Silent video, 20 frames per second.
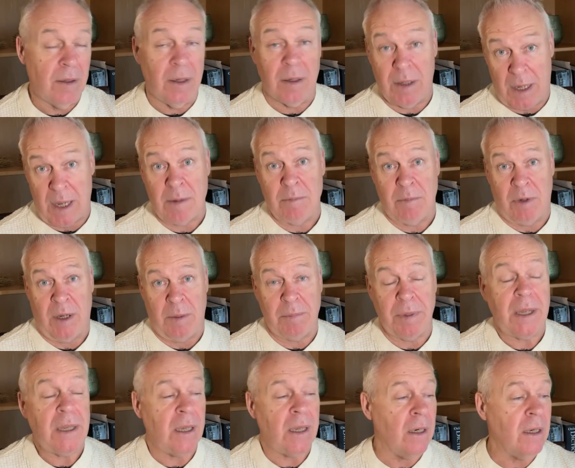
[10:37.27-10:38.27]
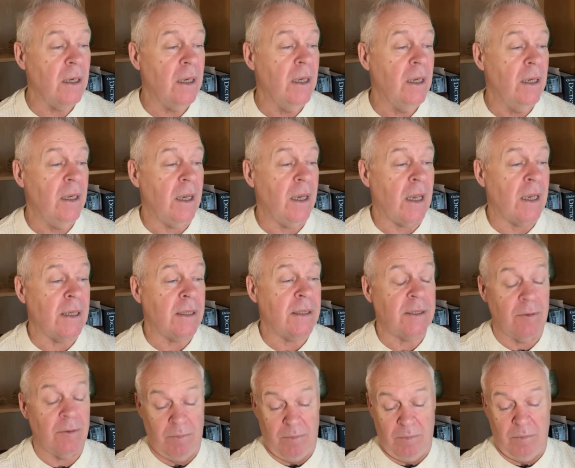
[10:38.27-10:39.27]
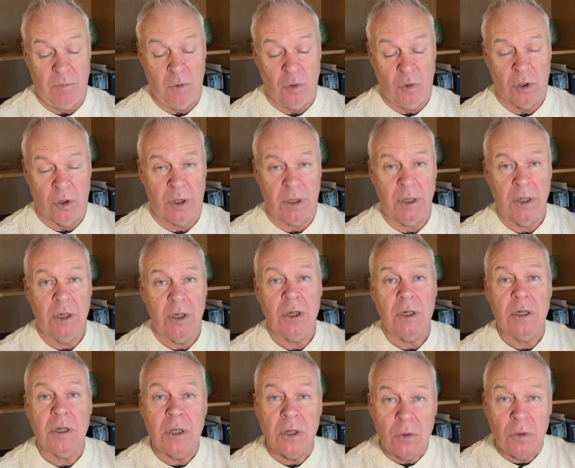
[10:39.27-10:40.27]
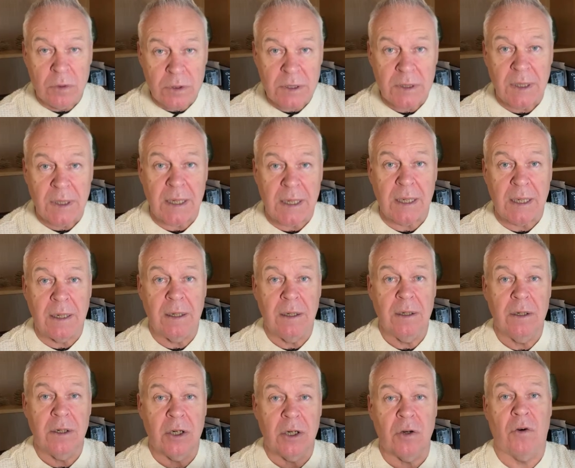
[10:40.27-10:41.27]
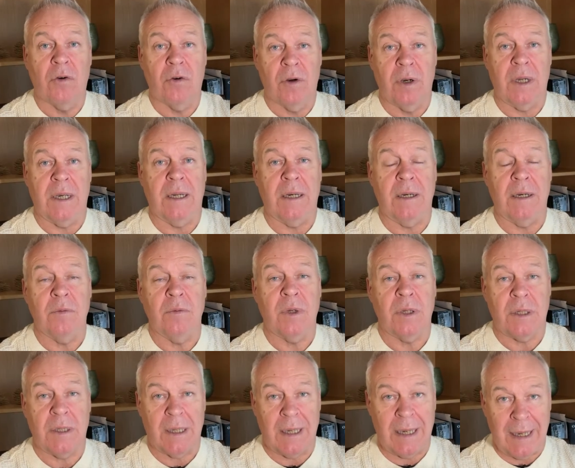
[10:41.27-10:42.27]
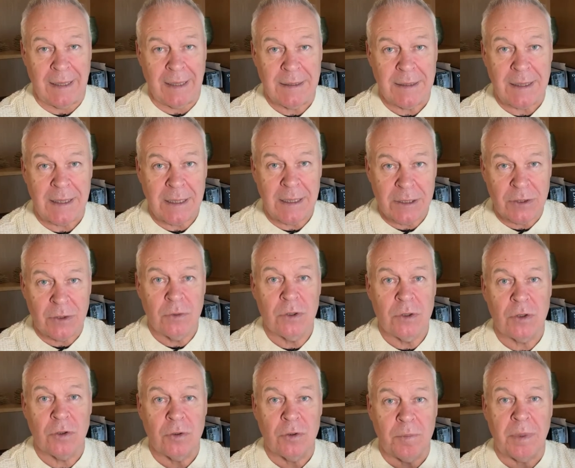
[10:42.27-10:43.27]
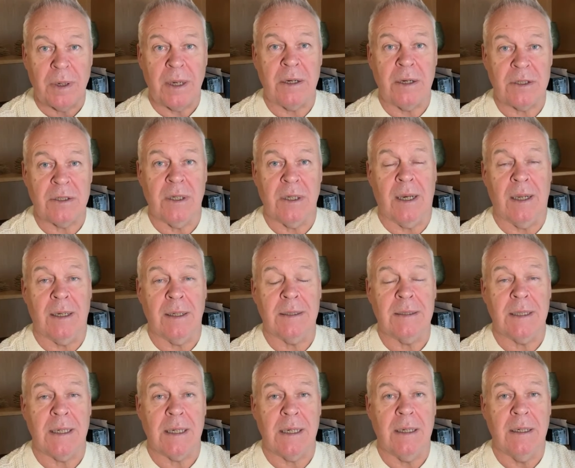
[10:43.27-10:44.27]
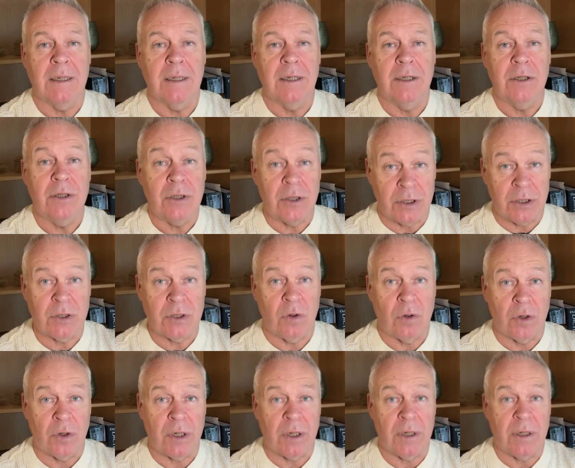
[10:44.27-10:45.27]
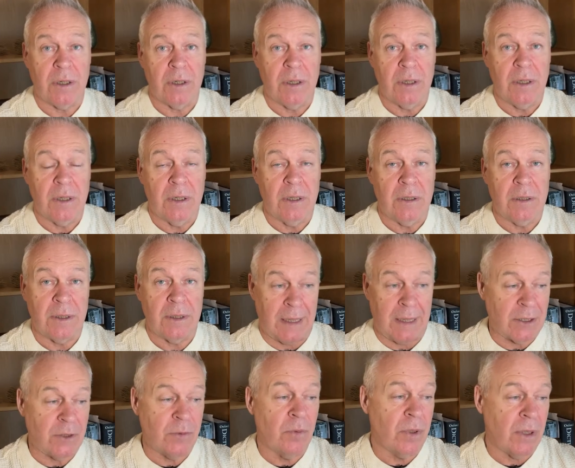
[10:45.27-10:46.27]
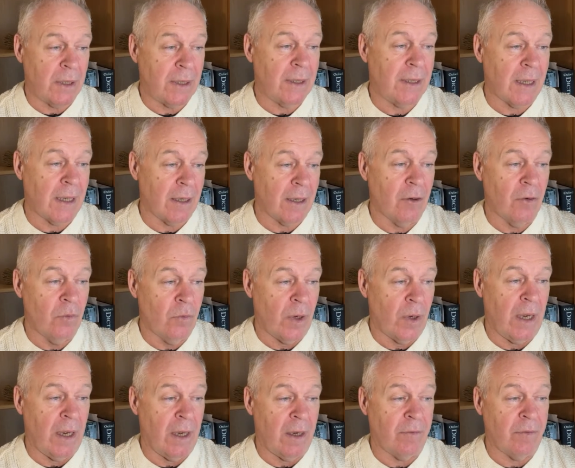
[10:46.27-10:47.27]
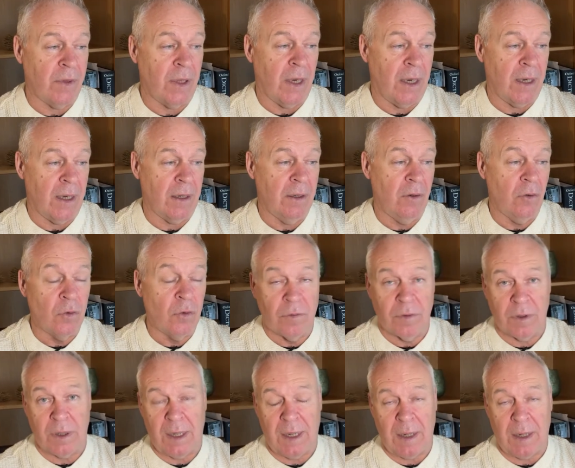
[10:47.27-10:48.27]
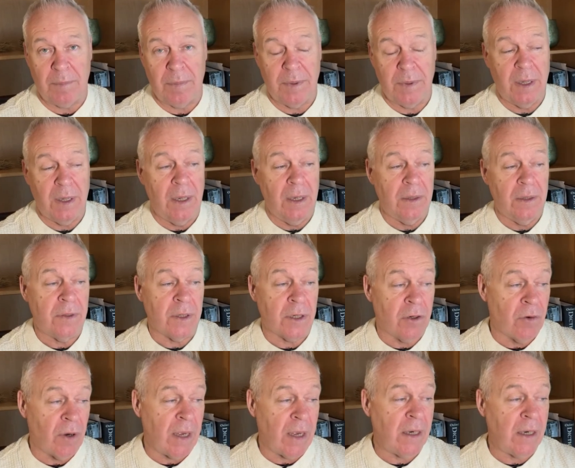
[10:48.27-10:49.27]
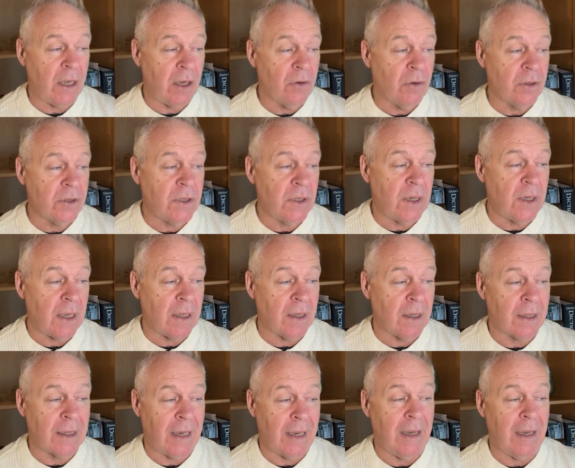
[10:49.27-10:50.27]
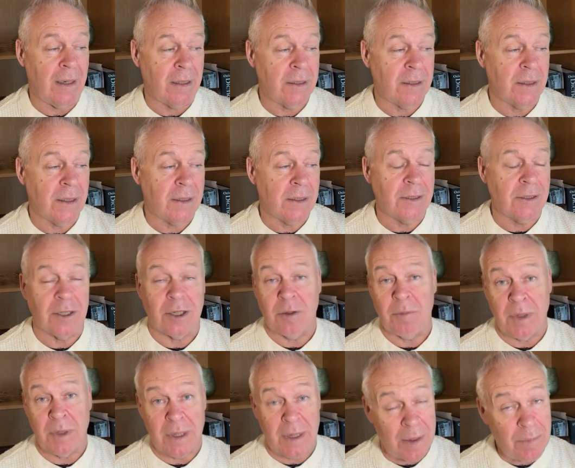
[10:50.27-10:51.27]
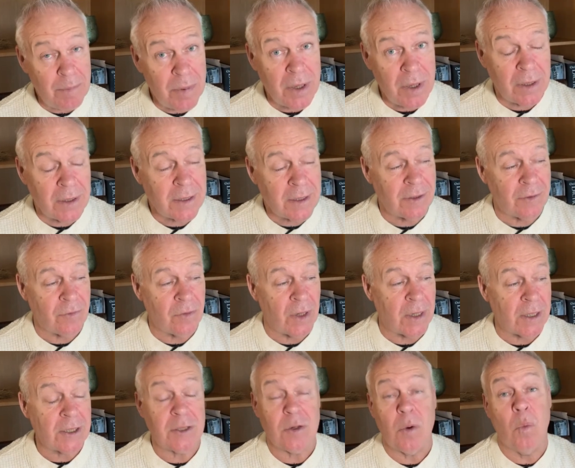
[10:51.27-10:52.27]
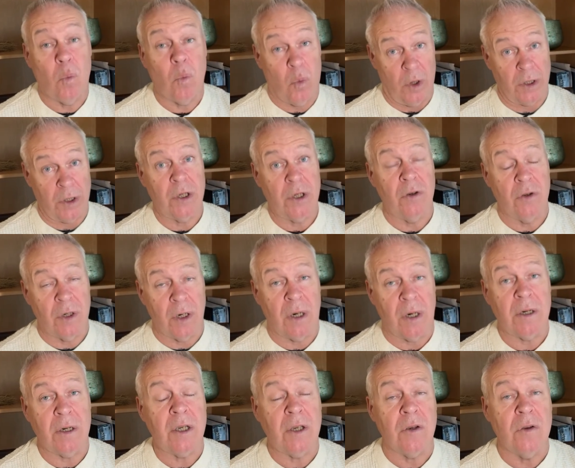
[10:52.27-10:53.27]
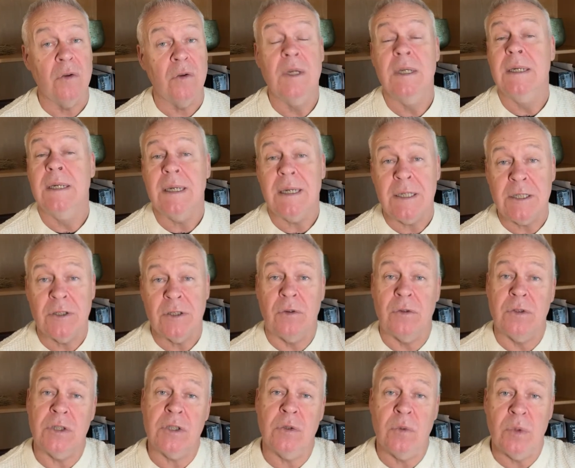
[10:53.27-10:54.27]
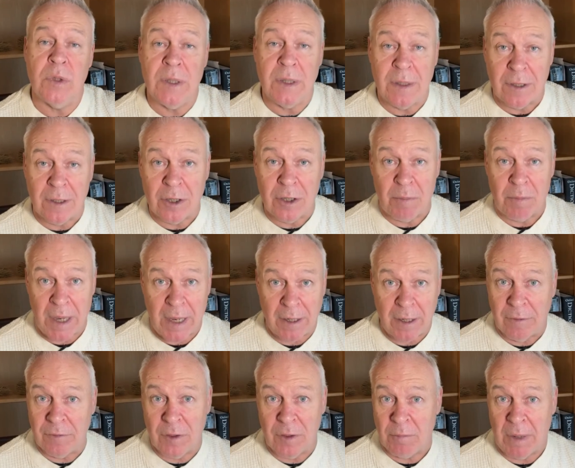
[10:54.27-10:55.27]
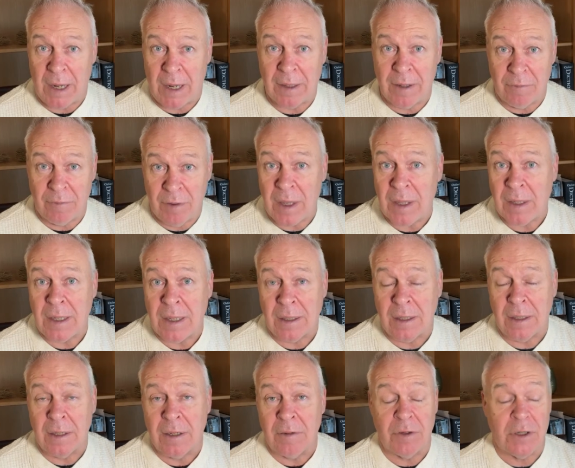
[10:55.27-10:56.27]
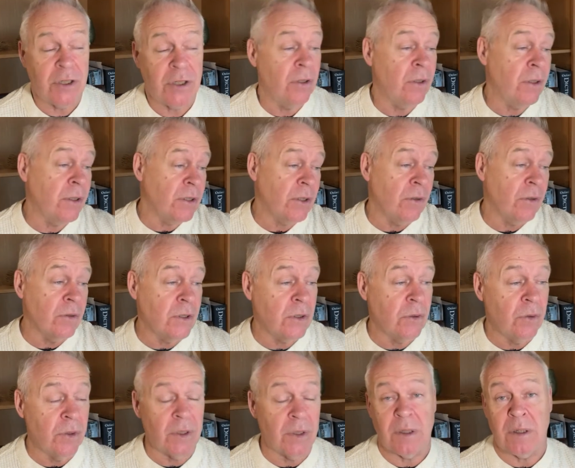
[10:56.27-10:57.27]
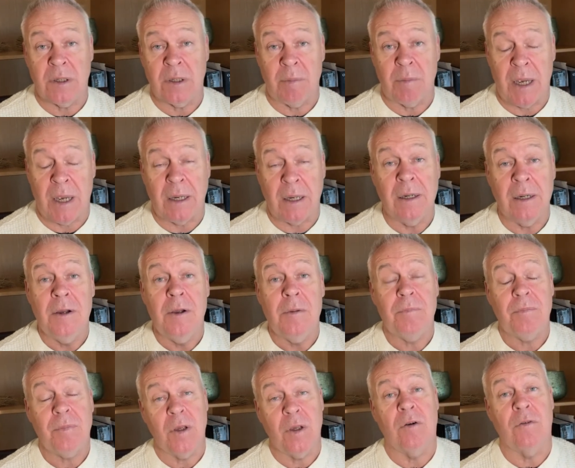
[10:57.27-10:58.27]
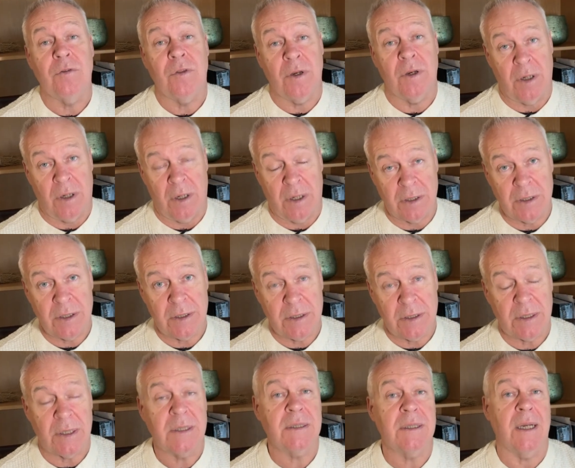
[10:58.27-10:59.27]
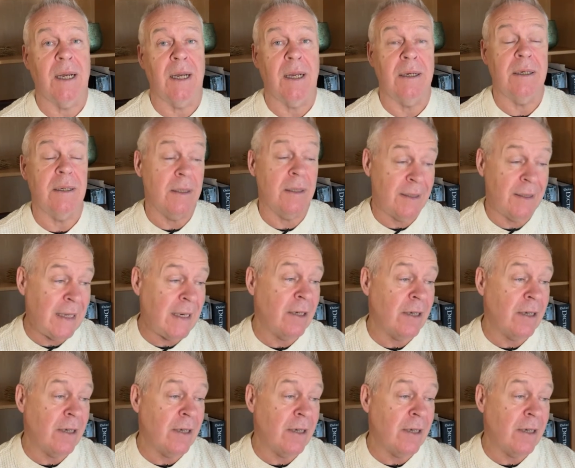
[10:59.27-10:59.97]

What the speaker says: in my opinion, is more closely correlated with antisocial personality disorder. That's where I think we have that overlap. The grandiosity, the callousness, and the manipulativeness, one could argue, is also in the domain of the Machiavellian individual. It's also in the domain of the narcissist. And indeed,